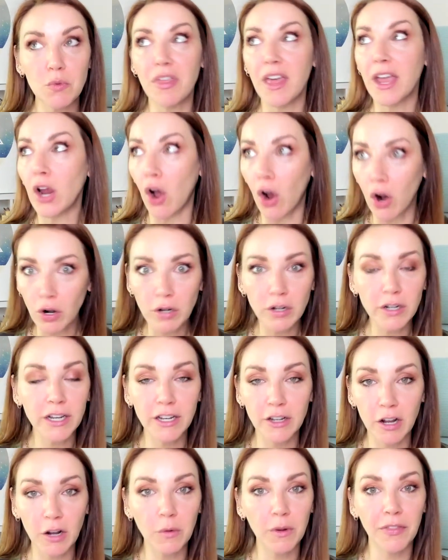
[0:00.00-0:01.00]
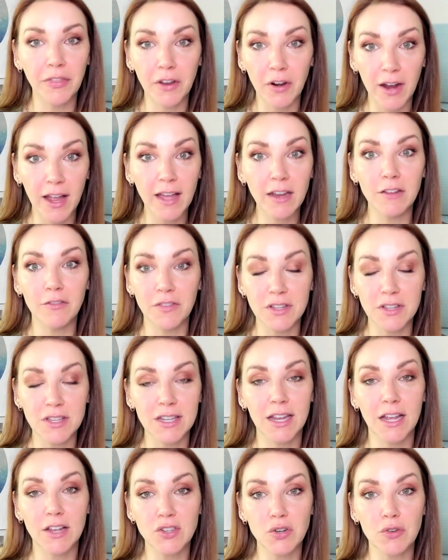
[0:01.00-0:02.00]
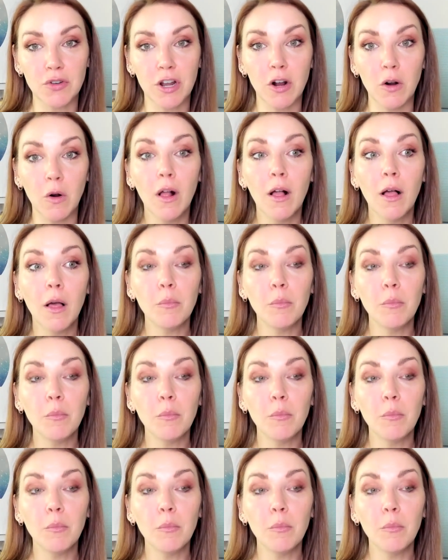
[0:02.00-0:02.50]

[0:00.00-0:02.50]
They already know in their head if it's a yes or no